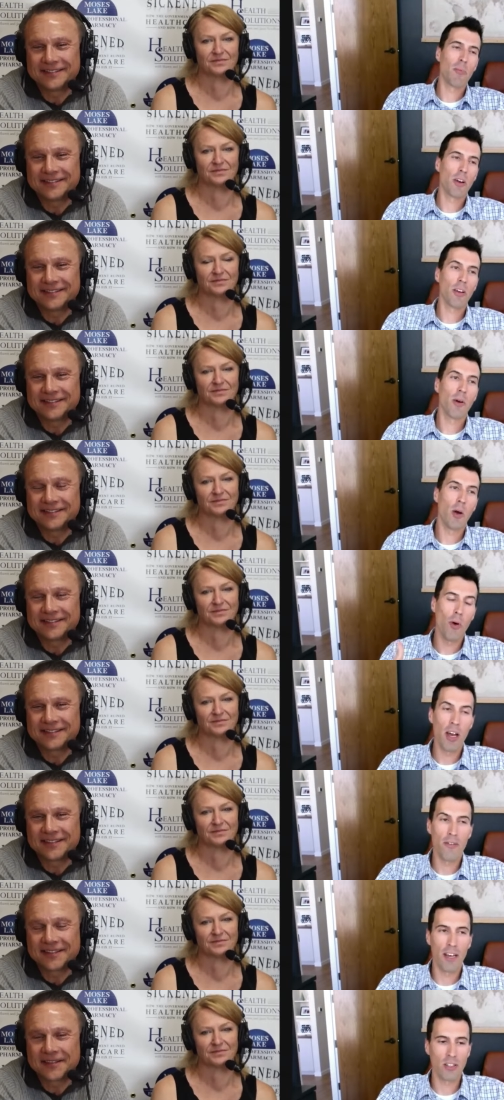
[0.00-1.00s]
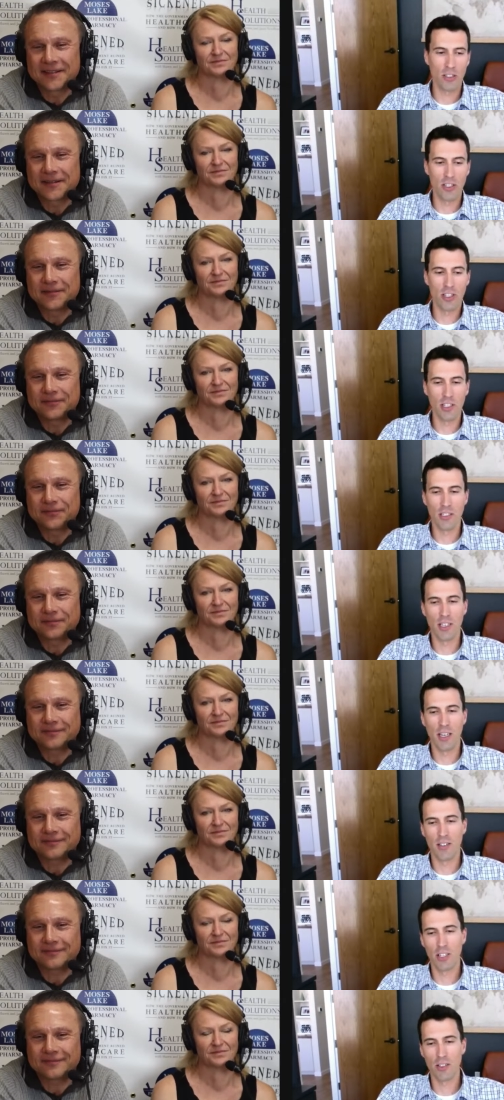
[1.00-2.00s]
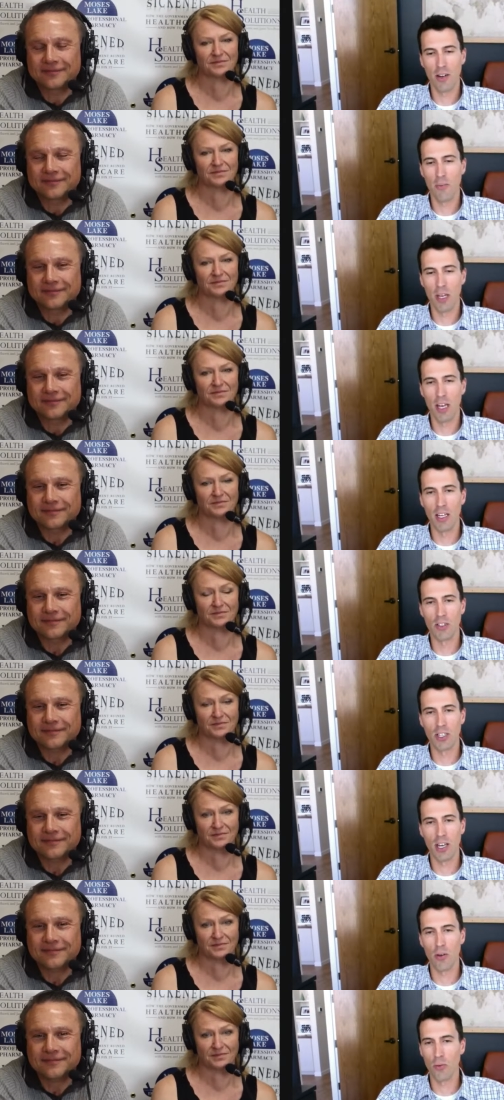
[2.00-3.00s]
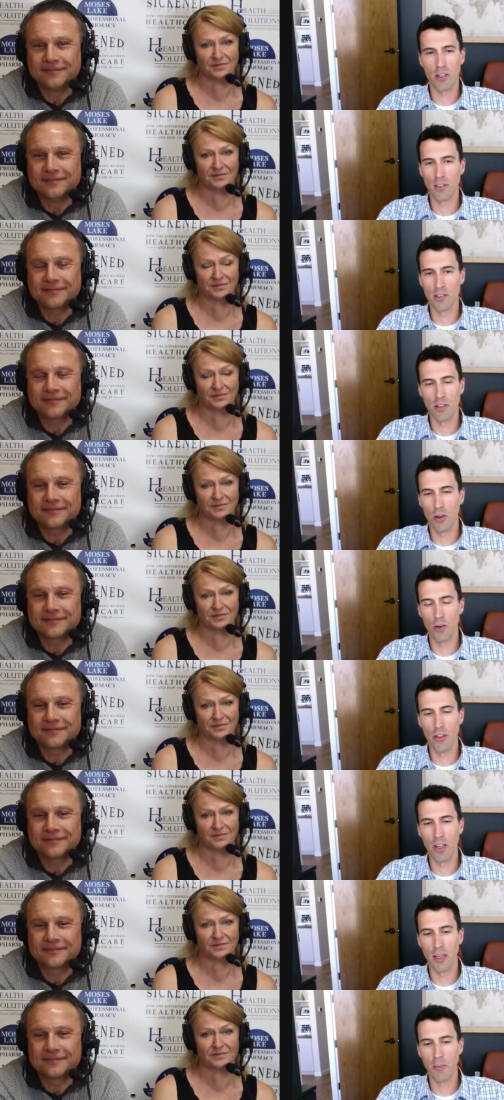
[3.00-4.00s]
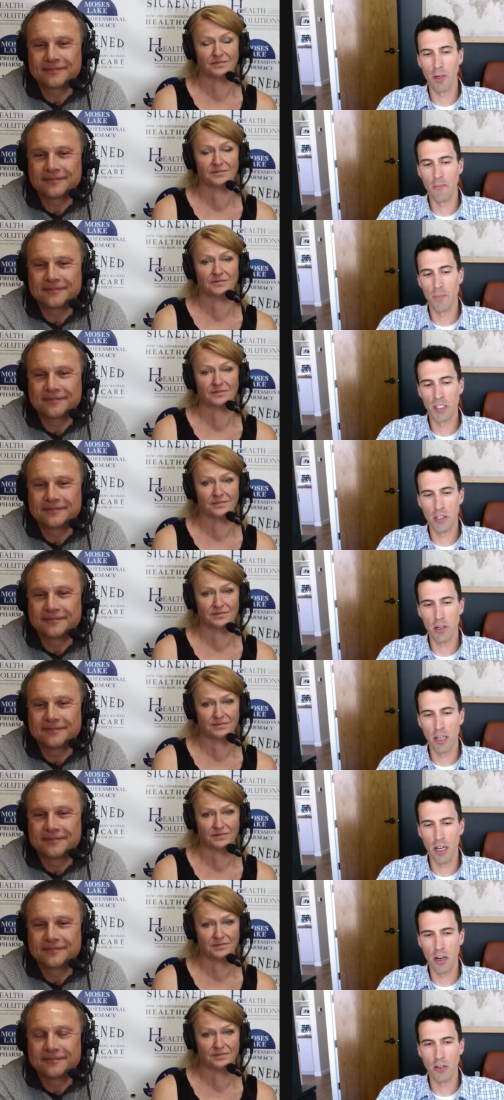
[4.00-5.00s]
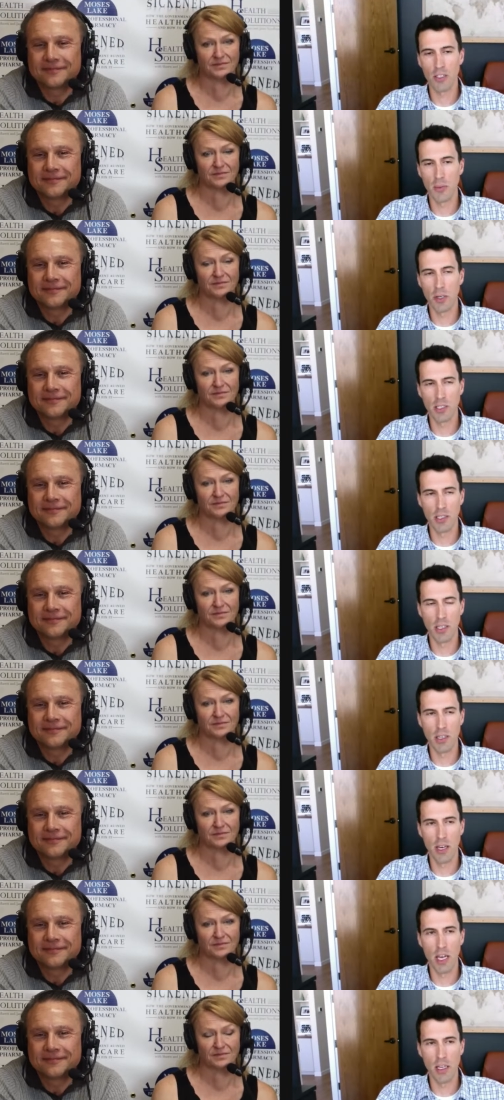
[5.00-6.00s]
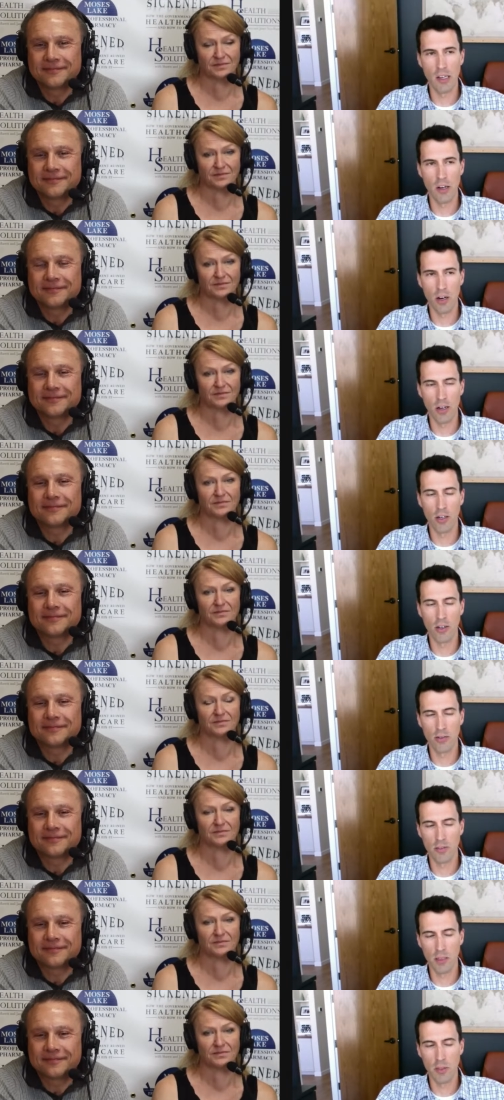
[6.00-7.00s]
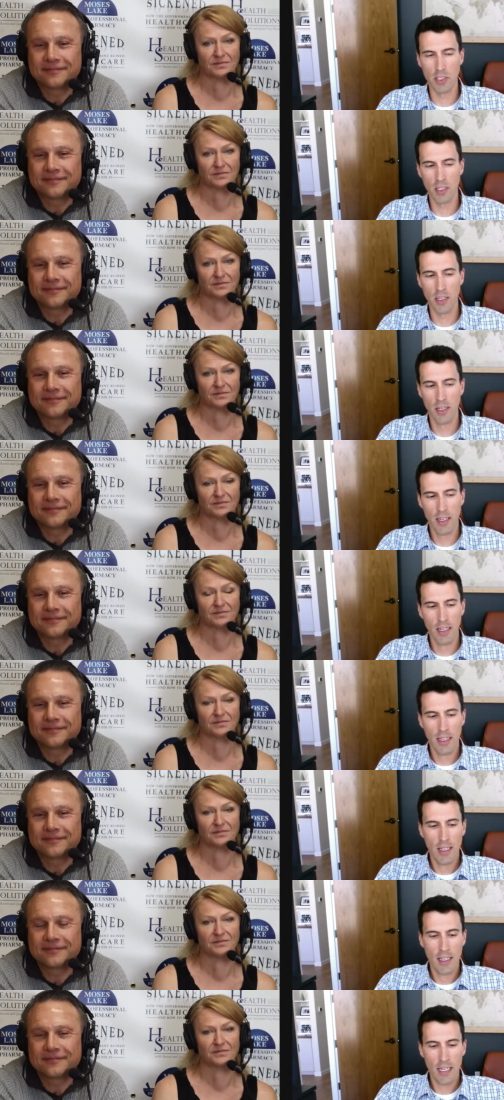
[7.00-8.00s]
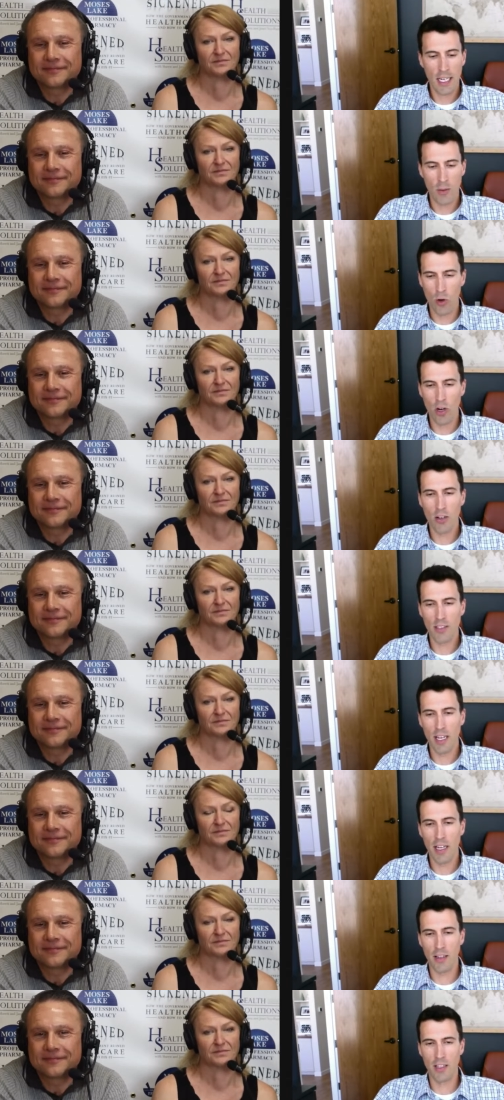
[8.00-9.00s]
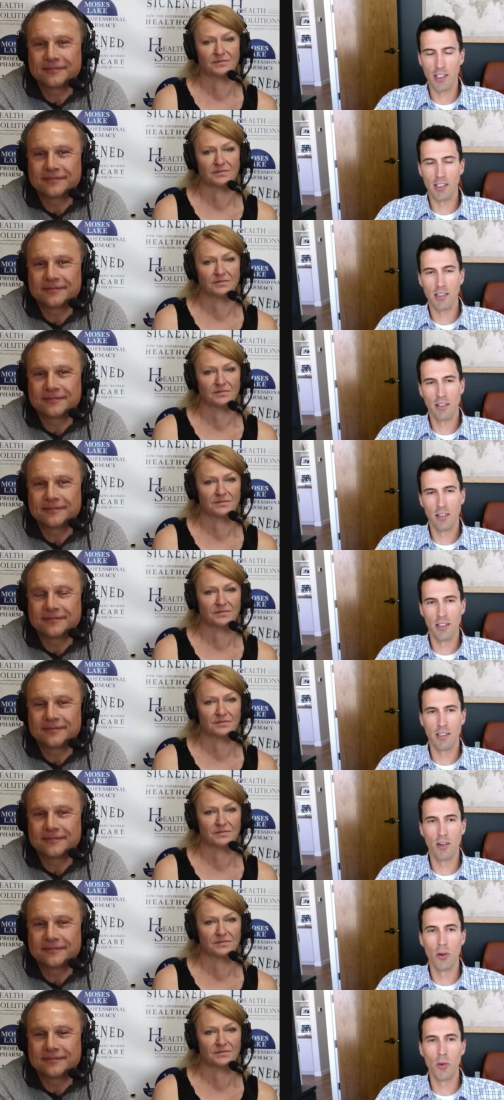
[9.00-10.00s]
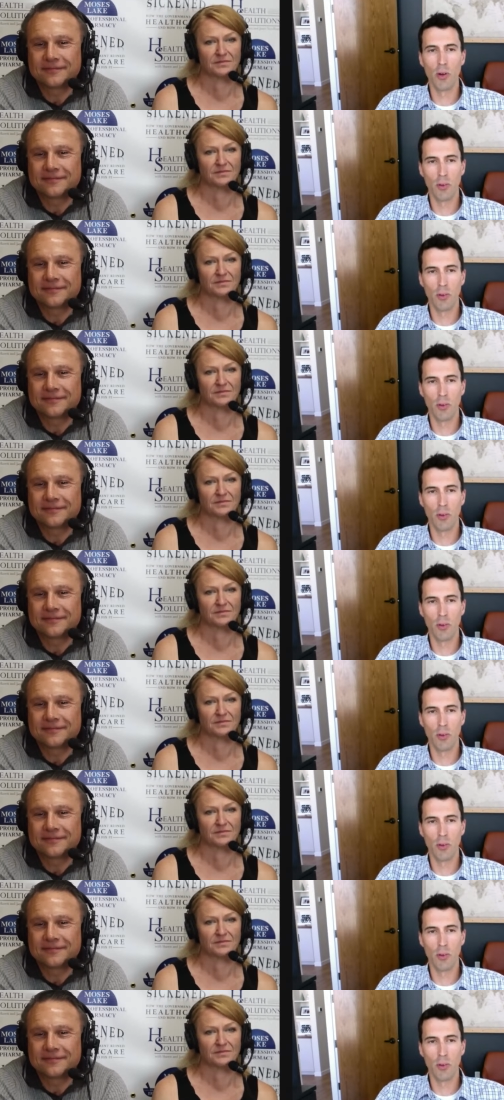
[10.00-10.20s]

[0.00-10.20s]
Speaker 1: my brother and my wife, actually, she has her MBA and she kind of runs the whole thing, but it's called Aero DPC, A-E-R-O DPC. We're all cyclists. And so we